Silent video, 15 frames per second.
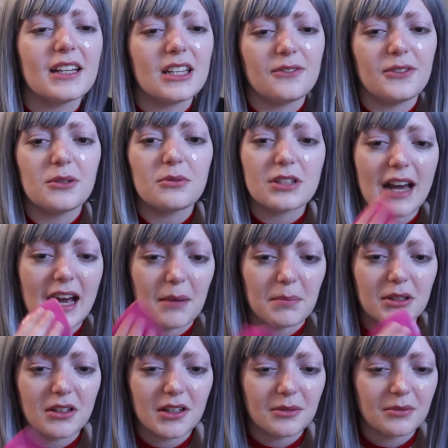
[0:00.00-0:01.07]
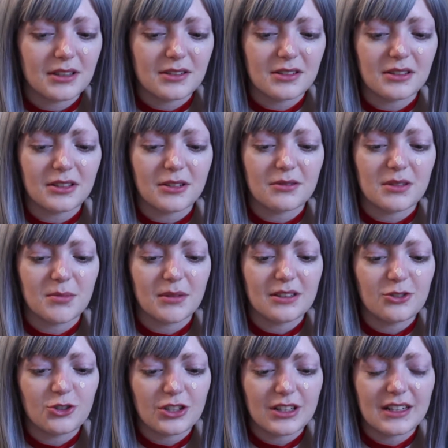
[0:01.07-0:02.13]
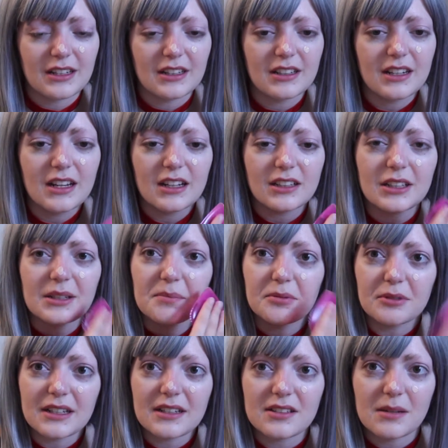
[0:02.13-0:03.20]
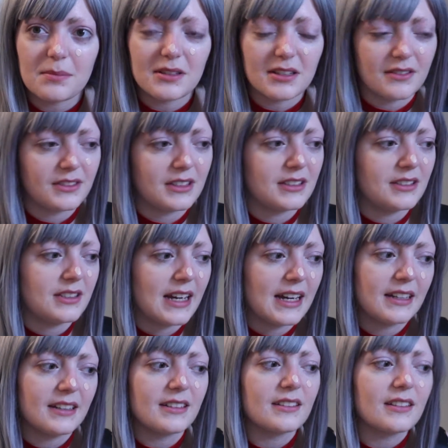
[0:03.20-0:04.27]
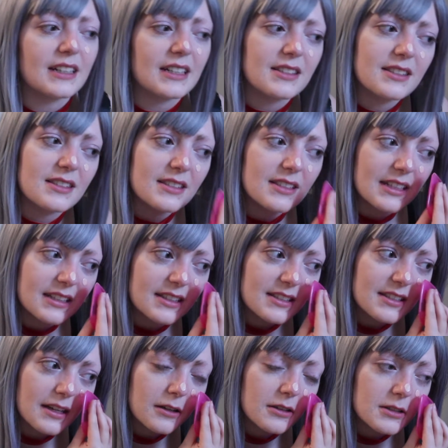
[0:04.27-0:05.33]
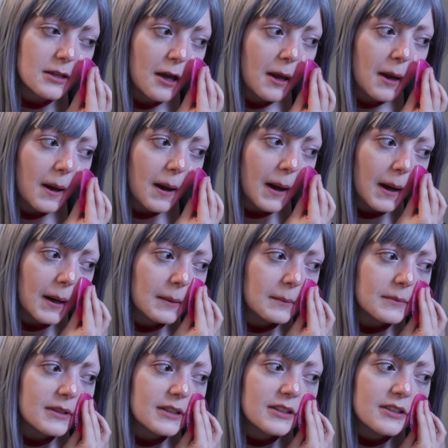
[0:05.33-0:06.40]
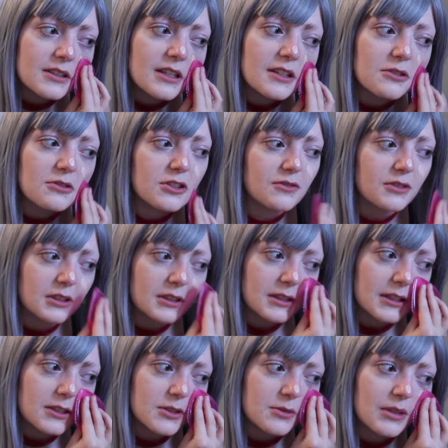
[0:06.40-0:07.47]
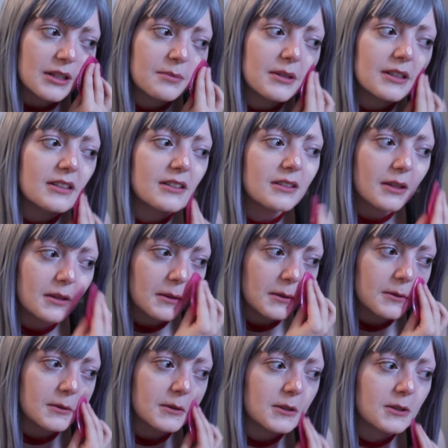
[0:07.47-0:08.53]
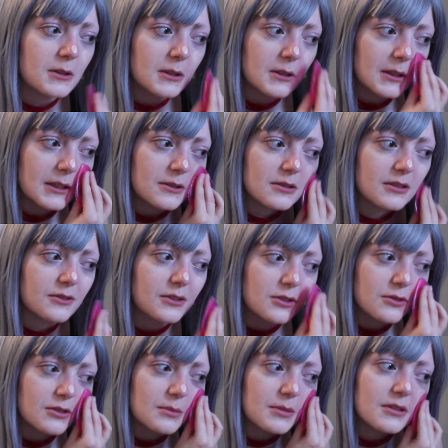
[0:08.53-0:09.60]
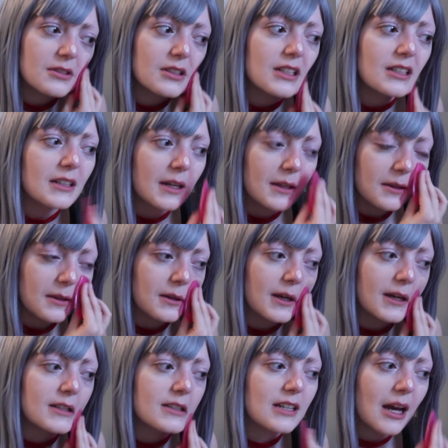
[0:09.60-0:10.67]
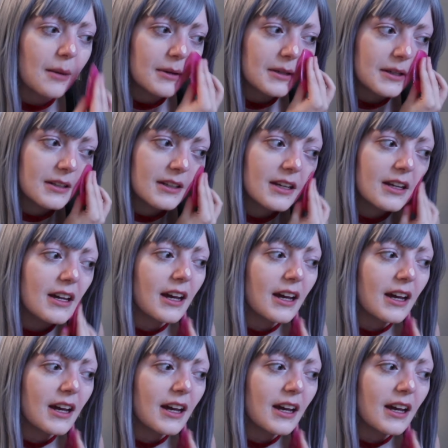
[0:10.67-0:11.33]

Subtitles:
if you tap a lot with a silicone sponge, it like brings up a lot of the dead like skin cells, and instead you should really like swipe it to initially like sort of distribute it and then tap it in.